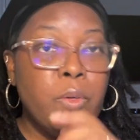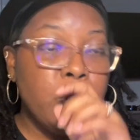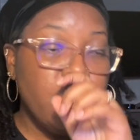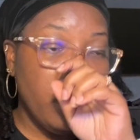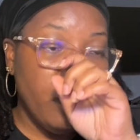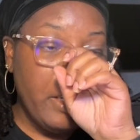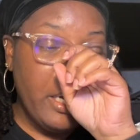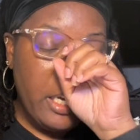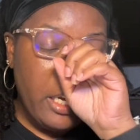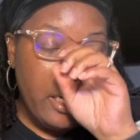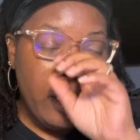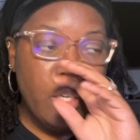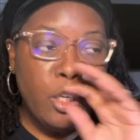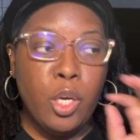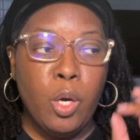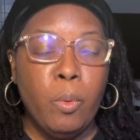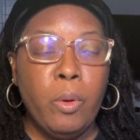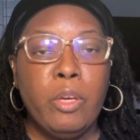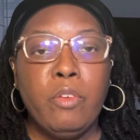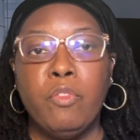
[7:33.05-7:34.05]
So again,
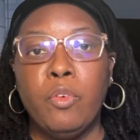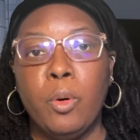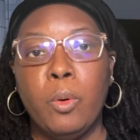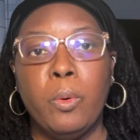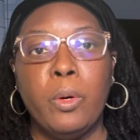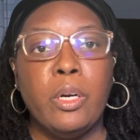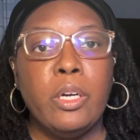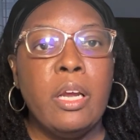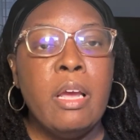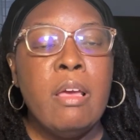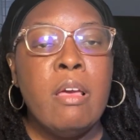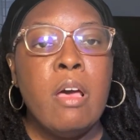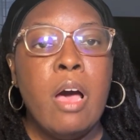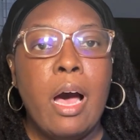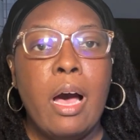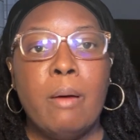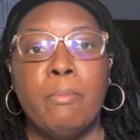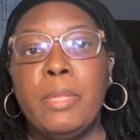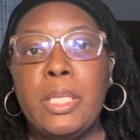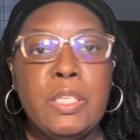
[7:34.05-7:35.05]
going forward,
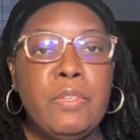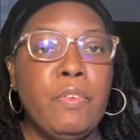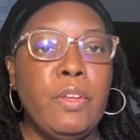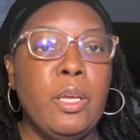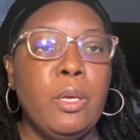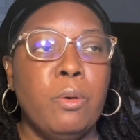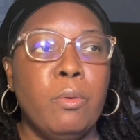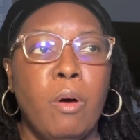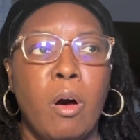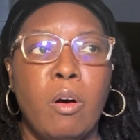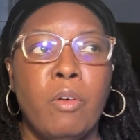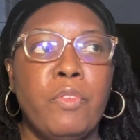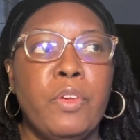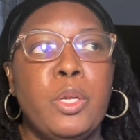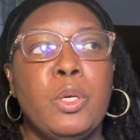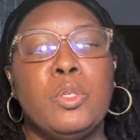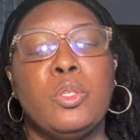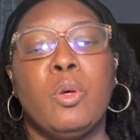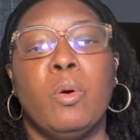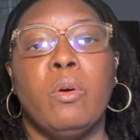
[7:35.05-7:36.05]
um, this video, all
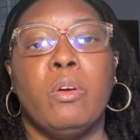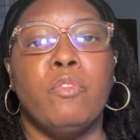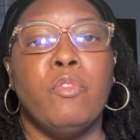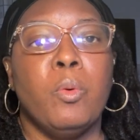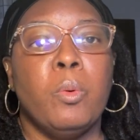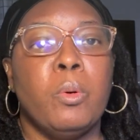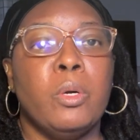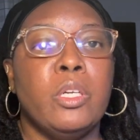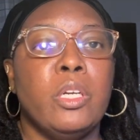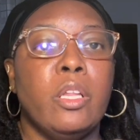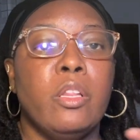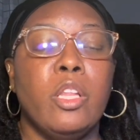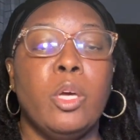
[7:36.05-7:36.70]
videos going forward,